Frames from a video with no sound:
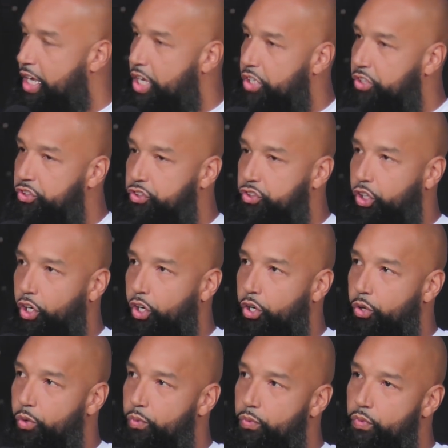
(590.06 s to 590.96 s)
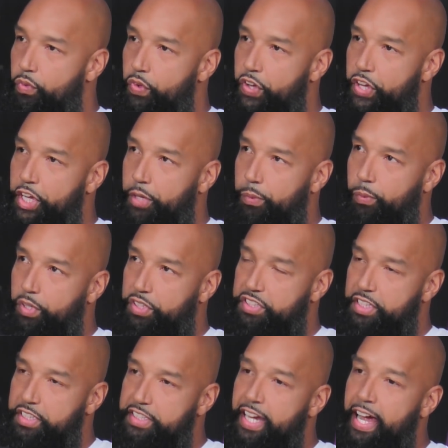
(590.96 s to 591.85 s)
So it was
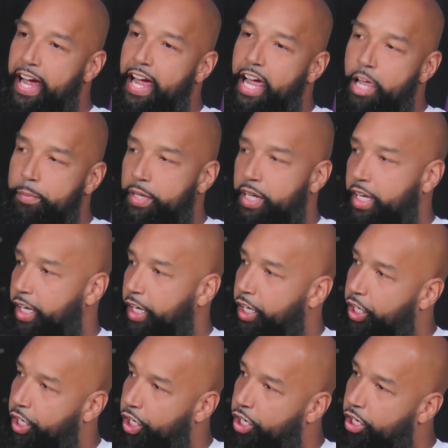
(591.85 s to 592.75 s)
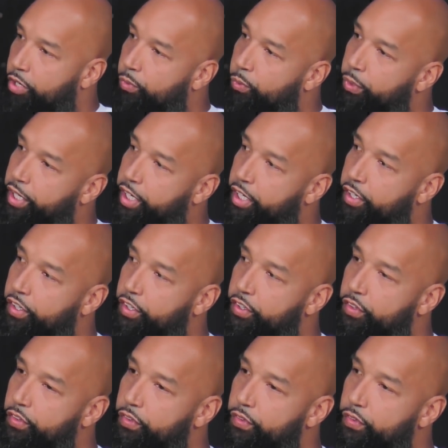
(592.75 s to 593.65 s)
a time and an era where
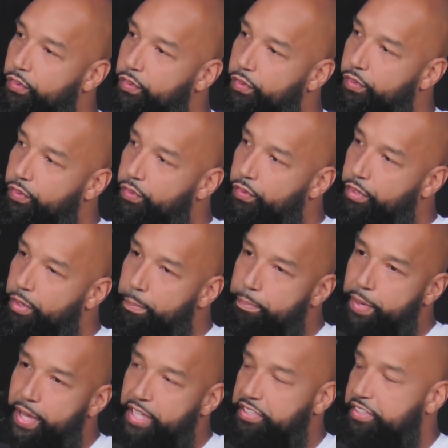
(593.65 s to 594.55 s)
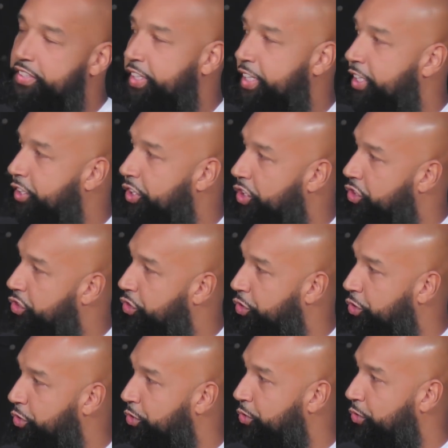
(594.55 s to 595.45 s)
the best thing to
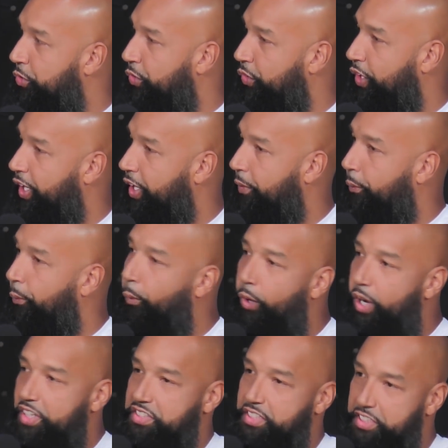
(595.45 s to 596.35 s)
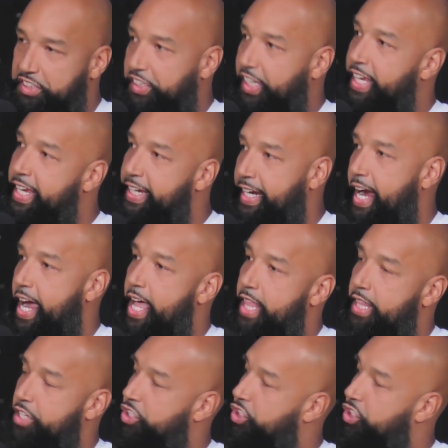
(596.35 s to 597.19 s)
do was to stay in college